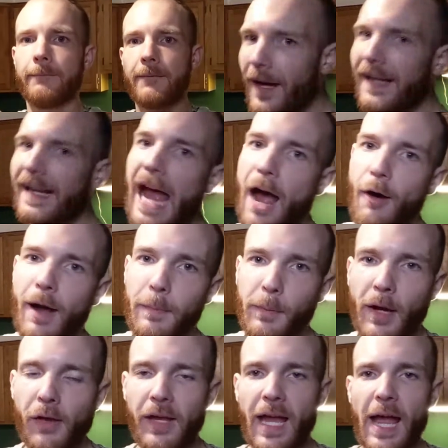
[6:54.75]
Right now, I
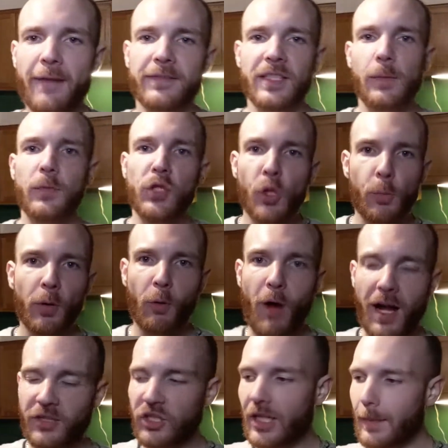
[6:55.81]
probably have some youper
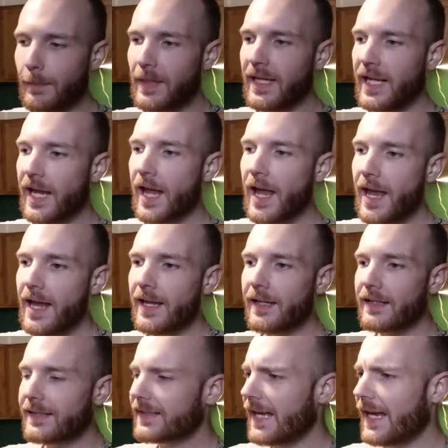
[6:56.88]
watching me
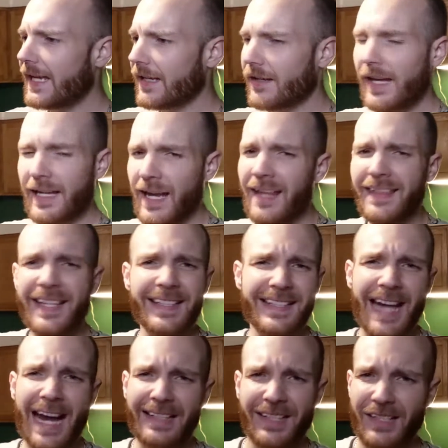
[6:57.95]
saying, like,
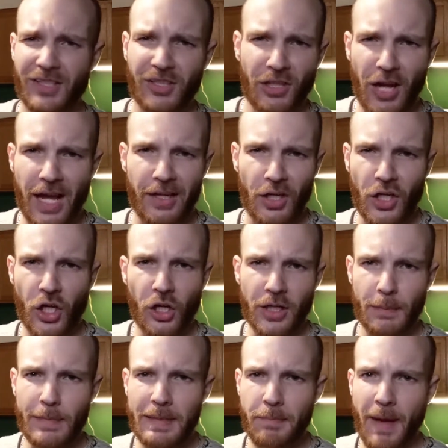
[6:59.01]
this guy doesn't know how to
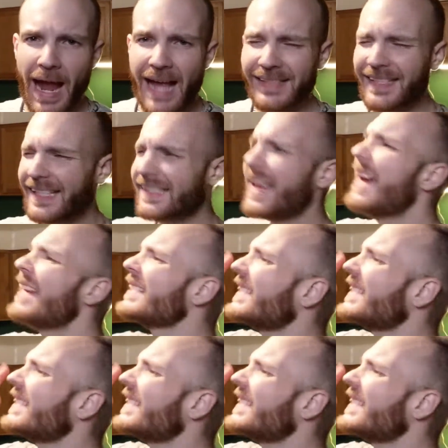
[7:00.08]
cook meat pasties.